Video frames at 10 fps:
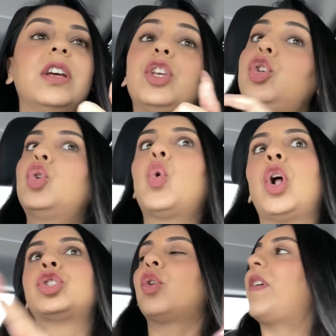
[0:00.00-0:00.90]
You
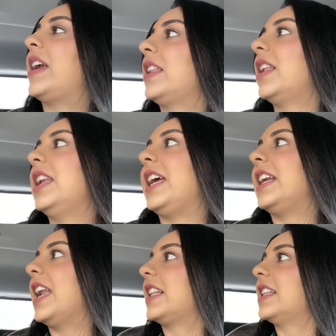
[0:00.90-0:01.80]
also went in the lane like